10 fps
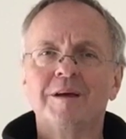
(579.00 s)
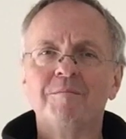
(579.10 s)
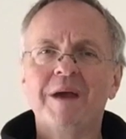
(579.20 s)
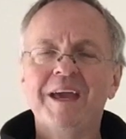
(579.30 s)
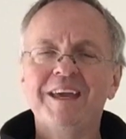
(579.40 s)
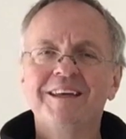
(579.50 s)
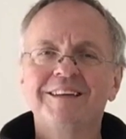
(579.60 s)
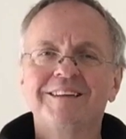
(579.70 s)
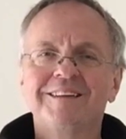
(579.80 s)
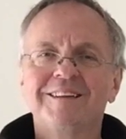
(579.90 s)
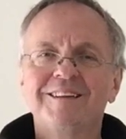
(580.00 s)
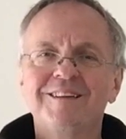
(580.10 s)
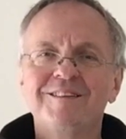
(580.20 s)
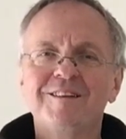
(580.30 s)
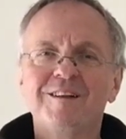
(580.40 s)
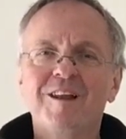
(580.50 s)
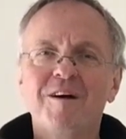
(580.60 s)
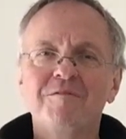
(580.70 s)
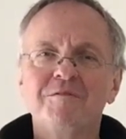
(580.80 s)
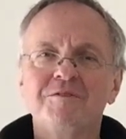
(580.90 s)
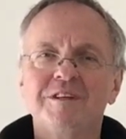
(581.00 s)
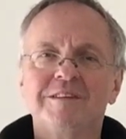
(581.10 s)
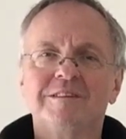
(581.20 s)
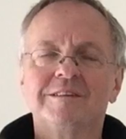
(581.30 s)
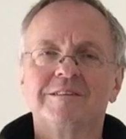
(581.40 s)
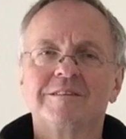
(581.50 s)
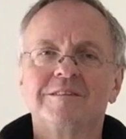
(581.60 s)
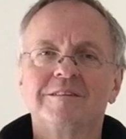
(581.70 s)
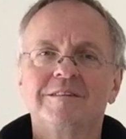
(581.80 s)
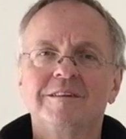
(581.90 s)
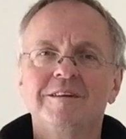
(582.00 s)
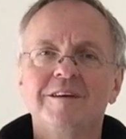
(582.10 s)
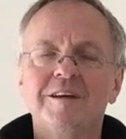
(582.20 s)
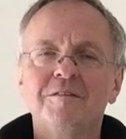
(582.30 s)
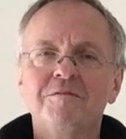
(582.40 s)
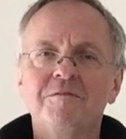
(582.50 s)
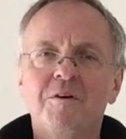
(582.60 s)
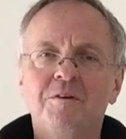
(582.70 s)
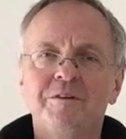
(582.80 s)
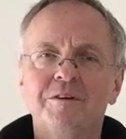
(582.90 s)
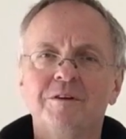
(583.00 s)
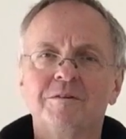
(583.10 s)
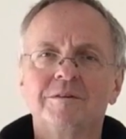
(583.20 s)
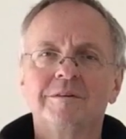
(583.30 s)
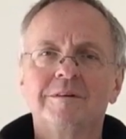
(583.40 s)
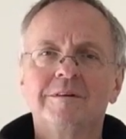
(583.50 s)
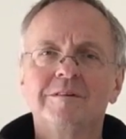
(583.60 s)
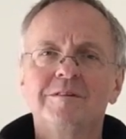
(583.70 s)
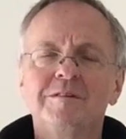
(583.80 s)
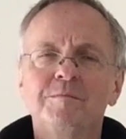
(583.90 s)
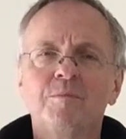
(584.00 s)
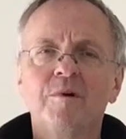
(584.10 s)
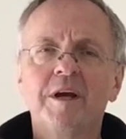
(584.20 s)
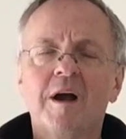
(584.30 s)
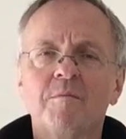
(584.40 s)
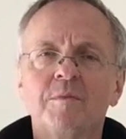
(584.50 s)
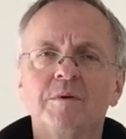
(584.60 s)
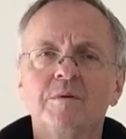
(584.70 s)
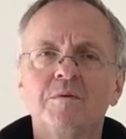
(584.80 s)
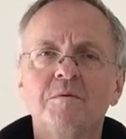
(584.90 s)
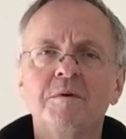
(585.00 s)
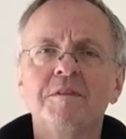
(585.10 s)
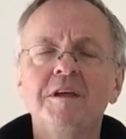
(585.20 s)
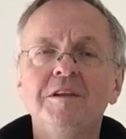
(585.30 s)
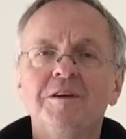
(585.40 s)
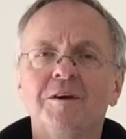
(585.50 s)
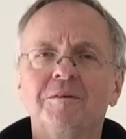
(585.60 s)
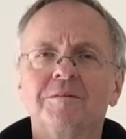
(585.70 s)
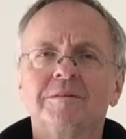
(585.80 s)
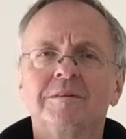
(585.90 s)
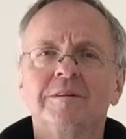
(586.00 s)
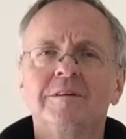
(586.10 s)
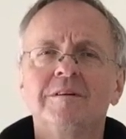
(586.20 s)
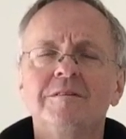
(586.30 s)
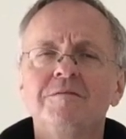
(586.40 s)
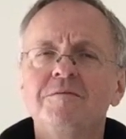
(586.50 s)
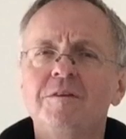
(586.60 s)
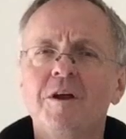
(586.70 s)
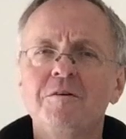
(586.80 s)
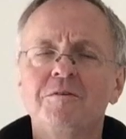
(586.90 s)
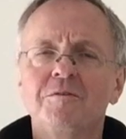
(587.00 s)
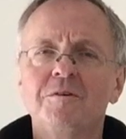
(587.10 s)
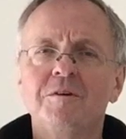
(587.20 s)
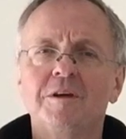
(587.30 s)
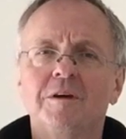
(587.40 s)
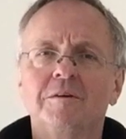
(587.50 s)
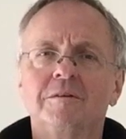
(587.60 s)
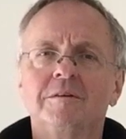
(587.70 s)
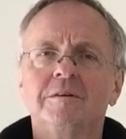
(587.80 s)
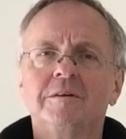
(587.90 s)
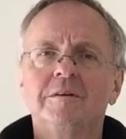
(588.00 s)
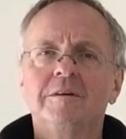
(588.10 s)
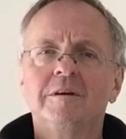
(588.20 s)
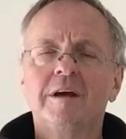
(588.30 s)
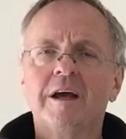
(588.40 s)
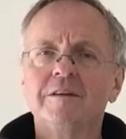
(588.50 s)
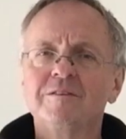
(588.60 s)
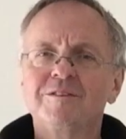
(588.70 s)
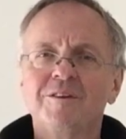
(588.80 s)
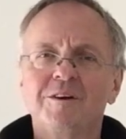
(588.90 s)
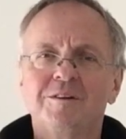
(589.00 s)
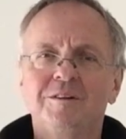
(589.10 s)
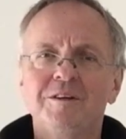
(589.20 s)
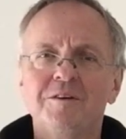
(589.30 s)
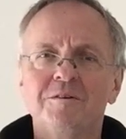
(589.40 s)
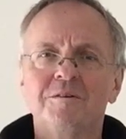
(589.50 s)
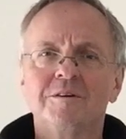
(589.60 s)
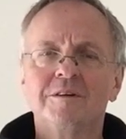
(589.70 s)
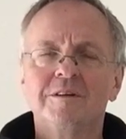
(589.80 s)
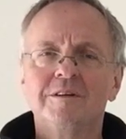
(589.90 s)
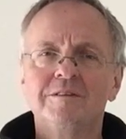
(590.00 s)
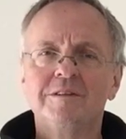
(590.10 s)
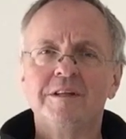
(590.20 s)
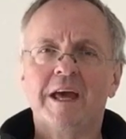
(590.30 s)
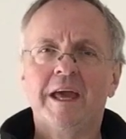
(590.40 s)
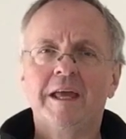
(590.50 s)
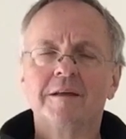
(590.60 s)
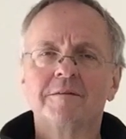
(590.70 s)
And may the love of Jesus enfold you, spring up within you, flow through you, and circle you today.